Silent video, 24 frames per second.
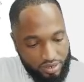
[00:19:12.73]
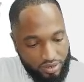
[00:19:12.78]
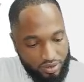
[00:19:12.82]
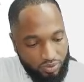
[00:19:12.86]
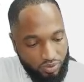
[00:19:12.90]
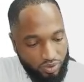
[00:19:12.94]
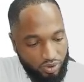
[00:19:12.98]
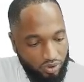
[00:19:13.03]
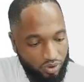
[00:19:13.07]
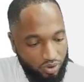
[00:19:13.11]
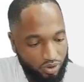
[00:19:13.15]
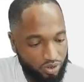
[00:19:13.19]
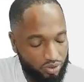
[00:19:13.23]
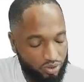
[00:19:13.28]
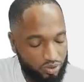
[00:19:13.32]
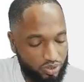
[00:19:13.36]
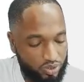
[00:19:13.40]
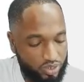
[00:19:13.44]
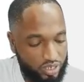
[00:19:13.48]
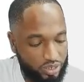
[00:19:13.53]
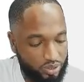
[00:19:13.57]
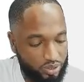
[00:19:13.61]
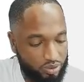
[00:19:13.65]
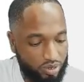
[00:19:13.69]
we're going to use
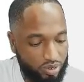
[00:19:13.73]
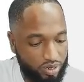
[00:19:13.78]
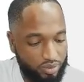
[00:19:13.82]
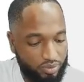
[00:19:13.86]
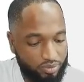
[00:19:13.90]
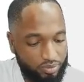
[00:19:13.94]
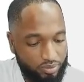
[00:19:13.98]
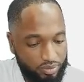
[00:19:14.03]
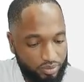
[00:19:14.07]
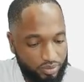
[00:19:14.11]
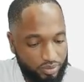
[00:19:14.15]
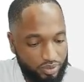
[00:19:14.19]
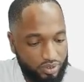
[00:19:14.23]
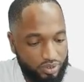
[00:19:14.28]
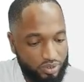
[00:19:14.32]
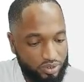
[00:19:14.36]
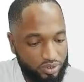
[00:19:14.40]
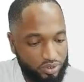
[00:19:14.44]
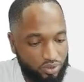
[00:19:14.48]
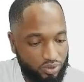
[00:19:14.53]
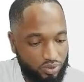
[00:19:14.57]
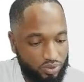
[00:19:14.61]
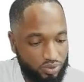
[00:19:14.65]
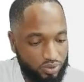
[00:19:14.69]
this one.
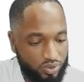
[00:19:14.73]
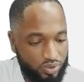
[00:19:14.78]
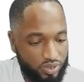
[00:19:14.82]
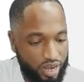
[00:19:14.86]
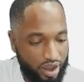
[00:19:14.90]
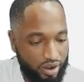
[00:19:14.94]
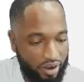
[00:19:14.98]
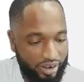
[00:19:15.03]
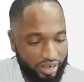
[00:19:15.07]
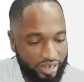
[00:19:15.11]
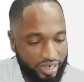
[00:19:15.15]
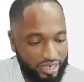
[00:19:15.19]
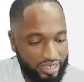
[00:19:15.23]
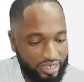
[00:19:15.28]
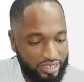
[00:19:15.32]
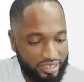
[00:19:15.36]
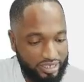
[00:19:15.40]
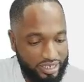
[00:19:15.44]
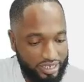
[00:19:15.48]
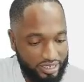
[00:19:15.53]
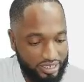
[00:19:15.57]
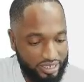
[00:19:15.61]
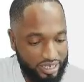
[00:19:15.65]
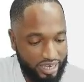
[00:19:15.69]
So directly is
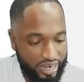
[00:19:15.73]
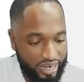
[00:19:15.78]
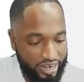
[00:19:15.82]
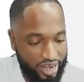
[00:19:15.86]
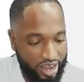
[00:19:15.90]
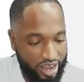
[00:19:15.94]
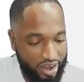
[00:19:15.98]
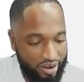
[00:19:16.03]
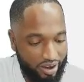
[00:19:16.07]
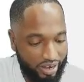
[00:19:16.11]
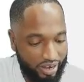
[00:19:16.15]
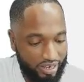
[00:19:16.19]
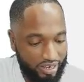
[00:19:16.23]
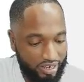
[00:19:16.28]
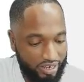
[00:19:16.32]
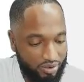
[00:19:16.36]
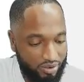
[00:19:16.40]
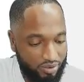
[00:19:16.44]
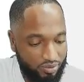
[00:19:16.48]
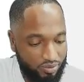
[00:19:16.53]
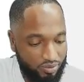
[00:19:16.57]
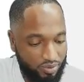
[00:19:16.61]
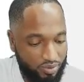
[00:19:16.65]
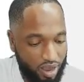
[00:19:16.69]
this,
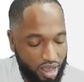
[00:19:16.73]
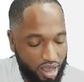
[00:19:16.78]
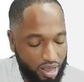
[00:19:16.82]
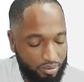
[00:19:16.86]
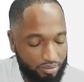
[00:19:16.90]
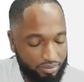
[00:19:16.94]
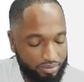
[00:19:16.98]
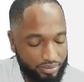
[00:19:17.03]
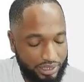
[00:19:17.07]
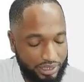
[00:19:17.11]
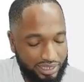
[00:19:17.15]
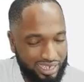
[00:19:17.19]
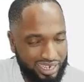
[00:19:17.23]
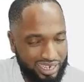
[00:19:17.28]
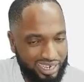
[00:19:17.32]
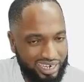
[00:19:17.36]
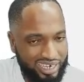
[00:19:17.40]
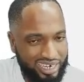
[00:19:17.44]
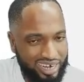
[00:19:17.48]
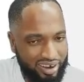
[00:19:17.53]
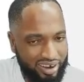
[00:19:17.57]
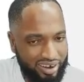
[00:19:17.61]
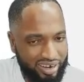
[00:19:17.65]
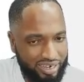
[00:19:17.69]
indirectly, not
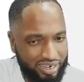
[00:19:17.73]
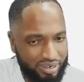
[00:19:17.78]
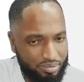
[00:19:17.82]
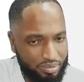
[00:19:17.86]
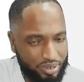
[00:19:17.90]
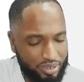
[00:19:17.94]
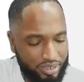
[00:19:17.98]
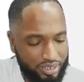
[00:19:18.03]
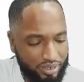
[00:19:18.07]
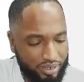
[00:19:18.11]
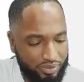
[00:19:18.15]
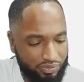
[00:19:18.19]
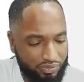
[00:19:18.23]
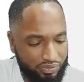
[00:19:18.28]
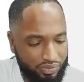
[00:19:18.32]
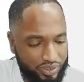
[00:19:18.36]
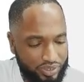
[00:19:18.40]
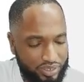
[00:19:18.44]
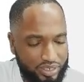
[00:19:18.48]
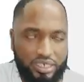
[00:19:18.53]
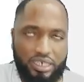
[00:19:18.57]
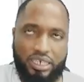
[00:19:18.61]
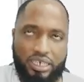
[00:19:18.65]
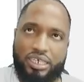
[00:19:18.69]
indirectly, but
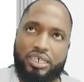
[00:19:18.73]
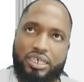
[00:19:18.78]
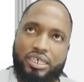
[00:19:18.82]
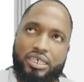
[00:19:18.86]
inversely,